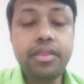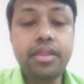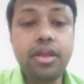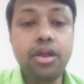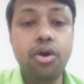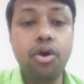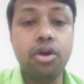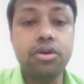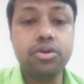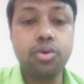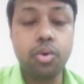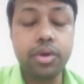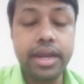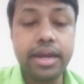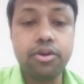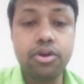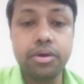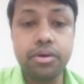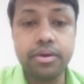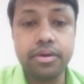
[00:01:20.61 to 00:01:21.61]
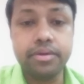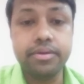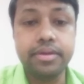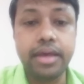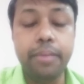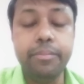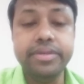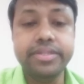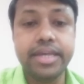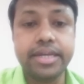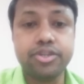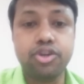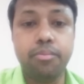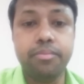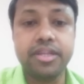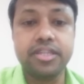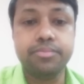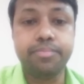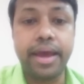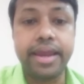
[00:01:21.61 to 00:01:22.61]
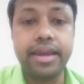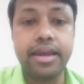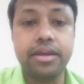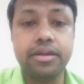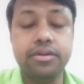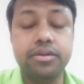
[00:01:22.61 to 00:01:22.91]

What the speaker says: or total hemisection of the spinal